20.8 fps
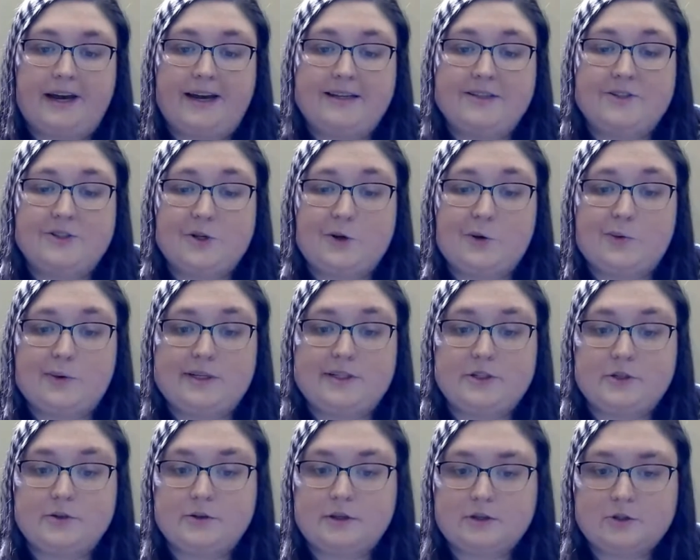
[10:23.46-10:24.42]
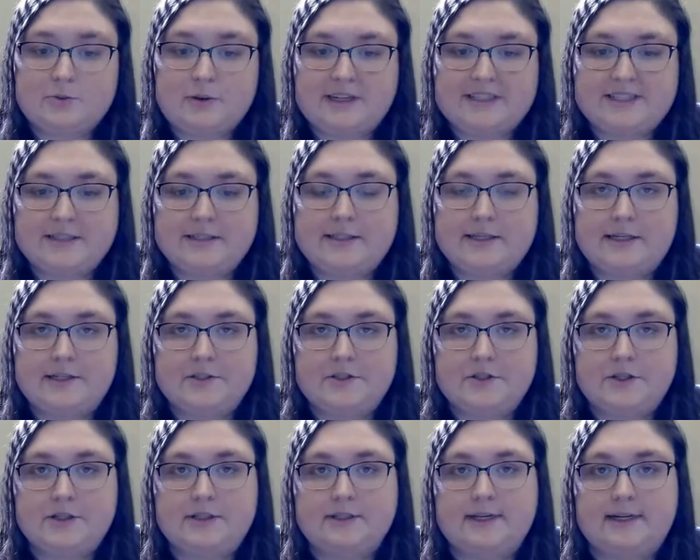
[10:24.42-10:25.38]
And so we do those
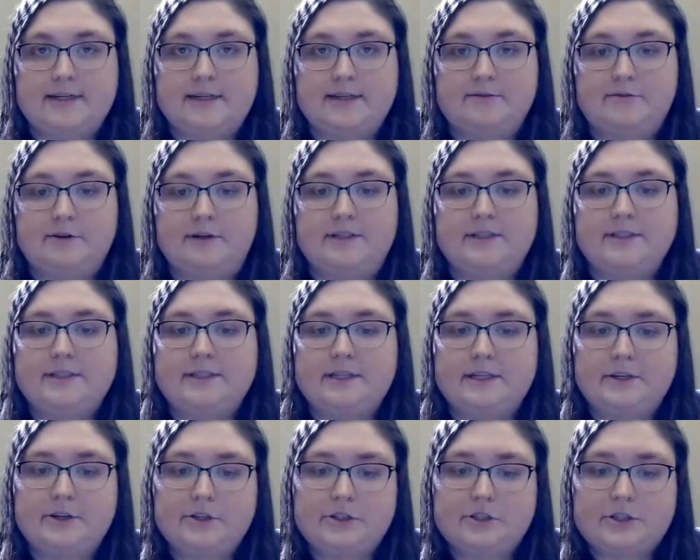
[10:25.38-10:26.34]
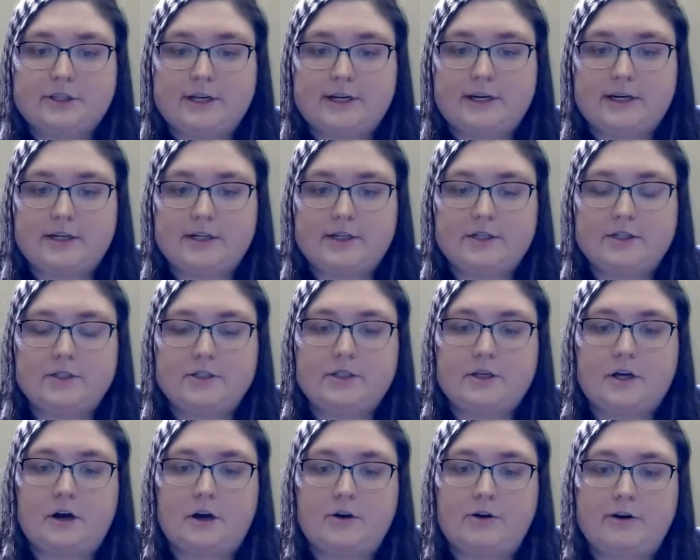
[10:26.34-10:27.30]
presentations at different senior centers,
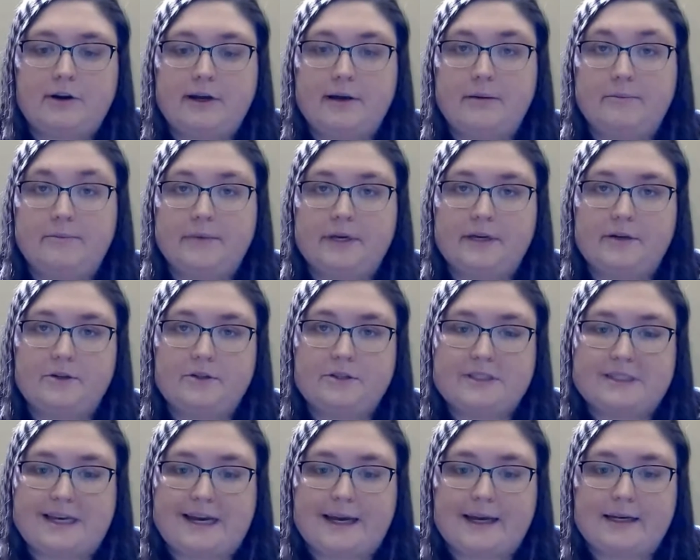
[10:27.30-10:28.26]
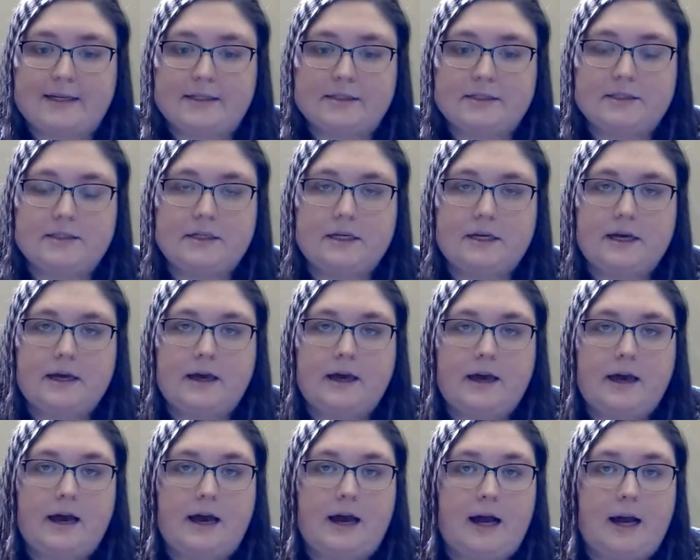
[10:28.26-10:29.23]
congregate meal sites,
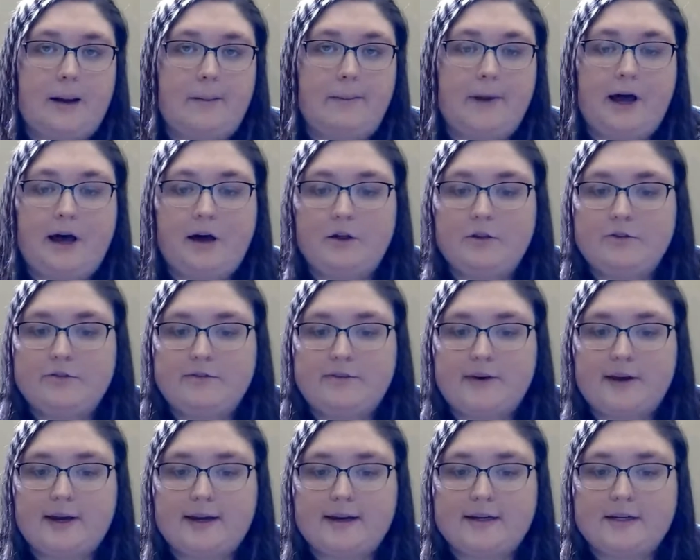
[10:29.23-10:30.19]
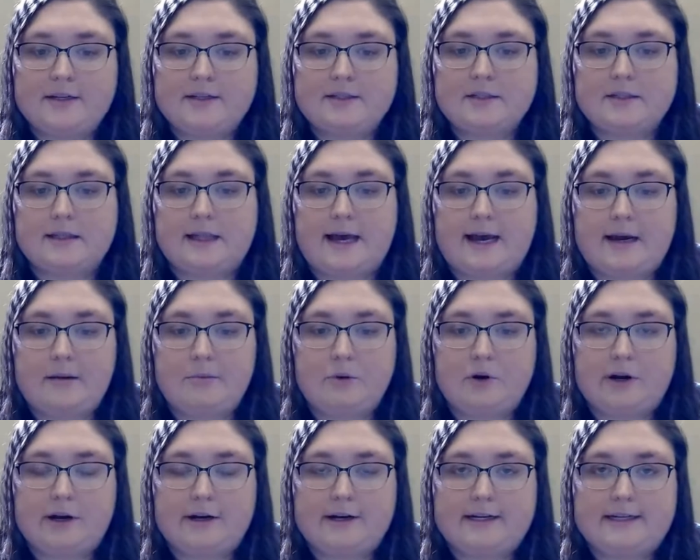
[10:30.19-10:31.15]
health fairs,
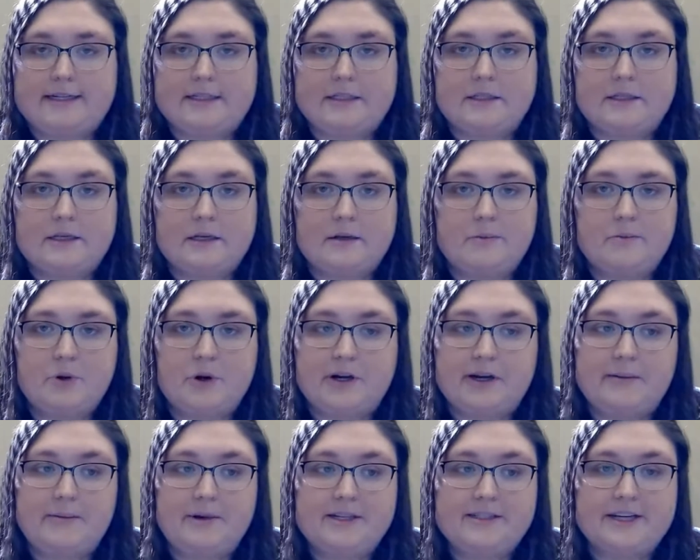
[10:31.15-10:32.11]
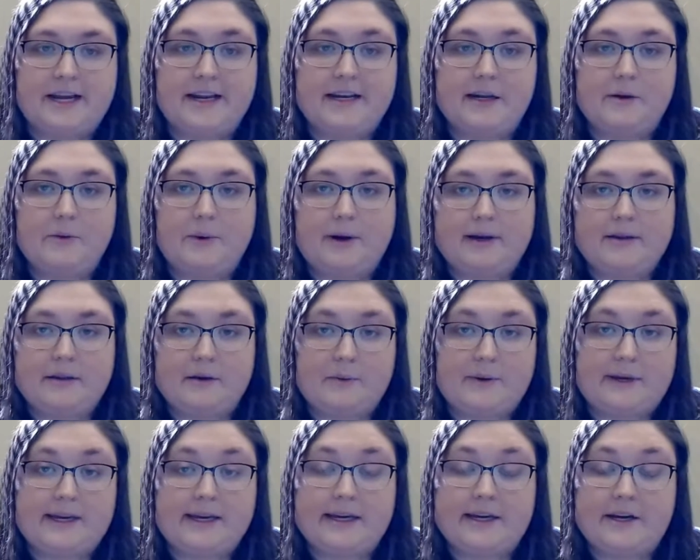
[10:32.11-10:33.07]
libraries, pretty much anywhere that
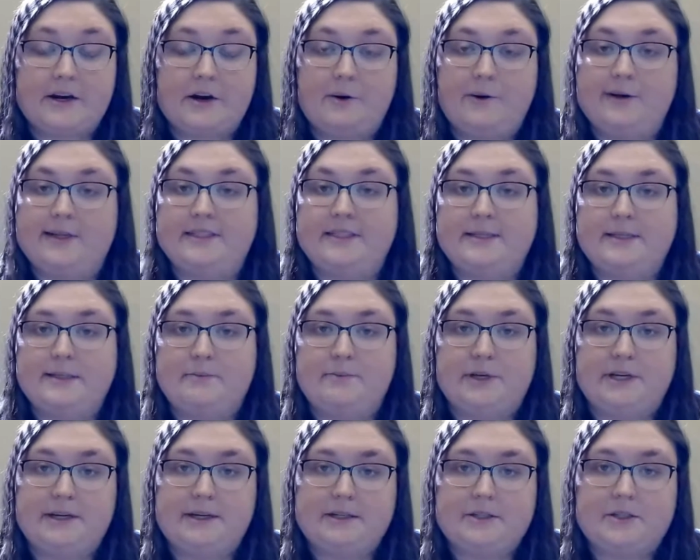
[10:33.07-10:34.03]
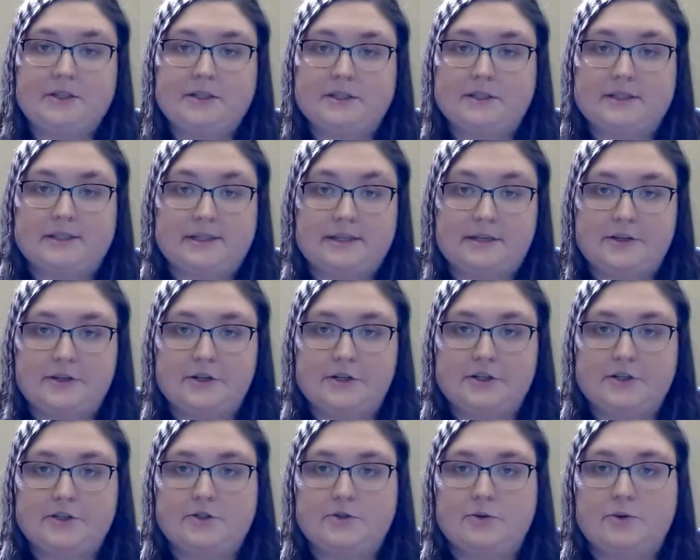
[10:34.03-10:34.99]
we can go and speak to
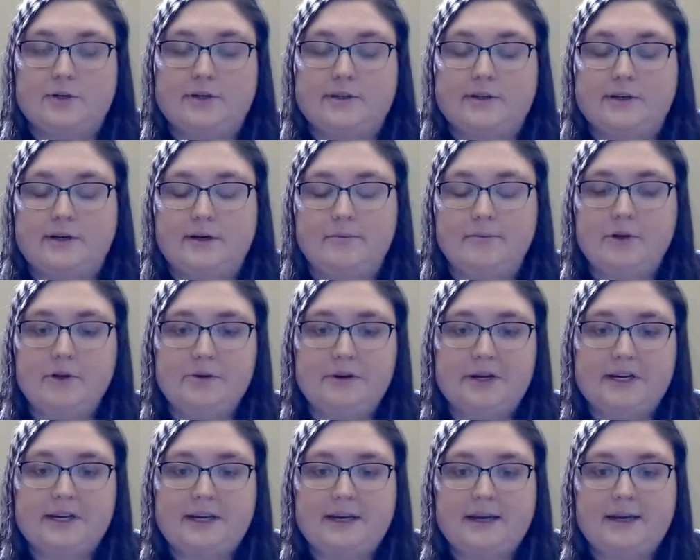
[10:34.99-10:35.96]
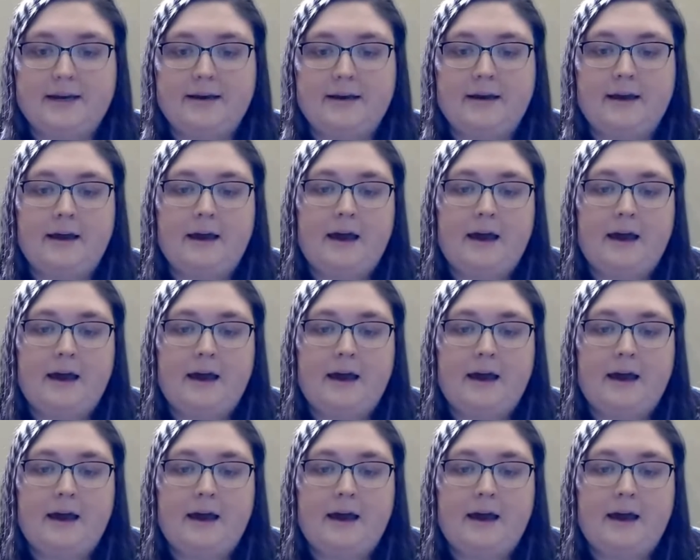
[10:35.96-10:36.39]
seniors or the community.